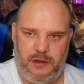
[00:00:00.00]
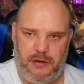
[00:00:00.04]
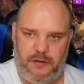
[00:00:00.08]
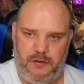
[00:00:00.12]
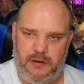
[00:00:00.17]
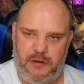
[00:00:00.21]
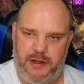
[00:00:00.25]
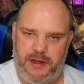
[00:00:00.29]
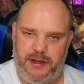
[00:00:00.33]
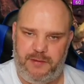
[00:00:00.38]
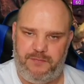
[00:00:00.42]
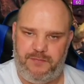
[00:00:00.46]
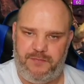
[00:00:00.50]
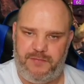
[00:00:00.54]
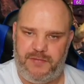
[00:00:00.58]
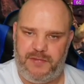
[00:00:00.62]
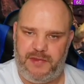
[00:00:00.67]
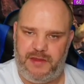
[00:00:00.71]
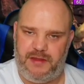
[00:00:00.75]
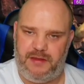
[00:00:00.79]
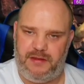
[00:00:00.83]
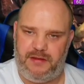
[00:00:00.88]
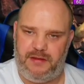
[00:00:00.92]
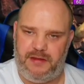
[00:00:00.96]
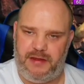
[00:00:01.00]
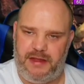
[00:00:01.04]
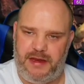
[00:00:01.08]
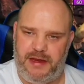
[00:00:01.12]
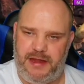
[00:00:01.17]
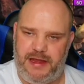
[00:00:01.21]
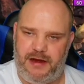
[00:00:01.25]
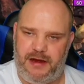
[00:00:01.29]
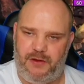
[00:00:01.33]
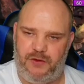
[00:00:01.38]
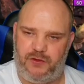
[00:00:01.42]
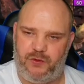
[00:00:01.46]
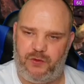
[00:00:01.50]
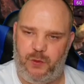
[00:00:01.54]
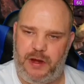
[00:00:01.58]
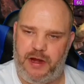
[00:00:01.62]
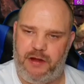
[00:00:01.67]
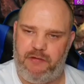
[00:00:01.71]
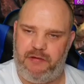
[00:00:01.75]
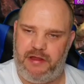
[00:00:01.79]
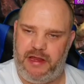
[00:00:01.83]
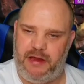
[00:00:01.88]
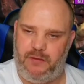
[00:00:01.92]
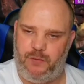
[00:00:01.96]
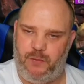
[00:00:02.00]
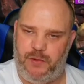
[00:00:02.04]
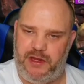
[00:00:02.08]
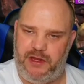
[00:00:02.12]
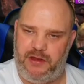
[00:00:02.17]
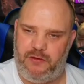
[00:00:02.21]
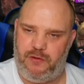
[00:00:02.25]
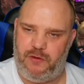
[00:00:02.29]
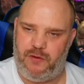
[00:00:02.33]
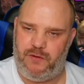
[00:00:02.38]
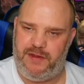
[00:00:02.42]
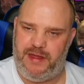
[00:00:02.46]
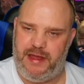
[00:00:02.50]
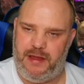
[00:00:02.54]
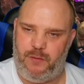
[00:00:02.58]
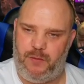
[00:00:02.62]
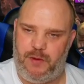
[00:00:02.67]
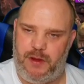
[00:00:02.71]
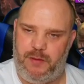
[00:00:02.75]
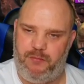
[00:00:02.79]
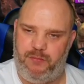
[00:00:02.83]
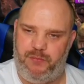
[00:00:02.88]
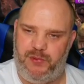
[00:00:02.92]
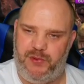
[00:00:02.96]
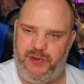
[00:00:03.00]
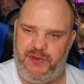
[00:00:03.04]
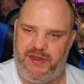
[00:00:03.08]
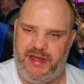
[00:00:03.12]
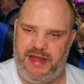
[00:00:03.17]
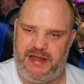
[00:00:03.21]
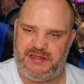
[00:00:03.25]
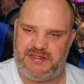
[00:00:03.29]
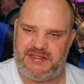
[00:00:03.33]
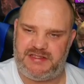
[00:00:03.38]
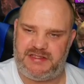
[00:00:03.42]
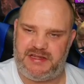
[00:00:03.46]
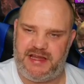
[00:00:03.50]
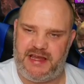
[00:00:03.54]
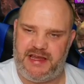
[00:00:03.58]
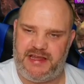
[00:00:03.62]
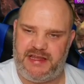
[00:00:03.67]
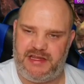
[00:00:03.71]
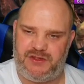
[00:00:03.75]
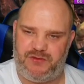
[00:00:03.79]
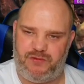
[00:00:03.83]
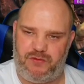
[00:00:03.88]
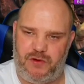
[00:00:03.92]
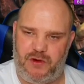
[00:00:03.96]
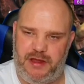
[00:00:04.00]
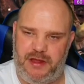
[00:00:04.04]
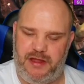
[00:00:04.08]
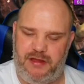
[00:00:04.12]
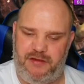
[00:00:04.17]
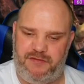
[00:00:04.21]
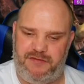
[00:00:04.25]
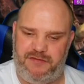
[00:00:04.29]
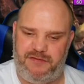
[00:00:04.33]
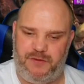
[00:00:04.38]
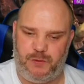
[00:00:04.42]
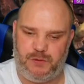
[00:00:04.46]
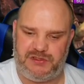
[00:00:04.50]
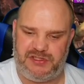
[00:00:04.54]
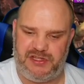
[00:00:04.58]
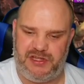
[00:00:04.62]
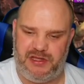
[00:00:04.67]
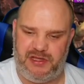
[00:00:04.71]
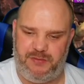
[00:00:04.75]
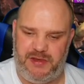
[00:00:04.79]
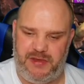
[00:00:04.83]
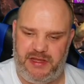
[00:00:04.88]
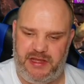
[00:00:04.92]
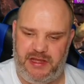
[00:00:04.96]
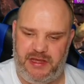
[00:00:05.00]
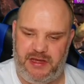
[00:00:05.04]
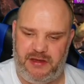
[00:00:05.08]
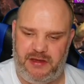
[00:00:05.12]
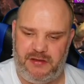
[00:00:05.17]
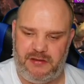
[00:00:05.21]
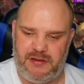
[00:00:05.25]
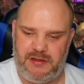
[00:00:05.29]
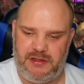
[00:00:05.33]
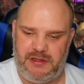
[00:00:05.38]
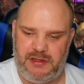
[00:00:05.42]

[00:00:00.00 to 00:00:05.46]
Right, now that looks worrying when you're on that one, but that stays right at full turn meter.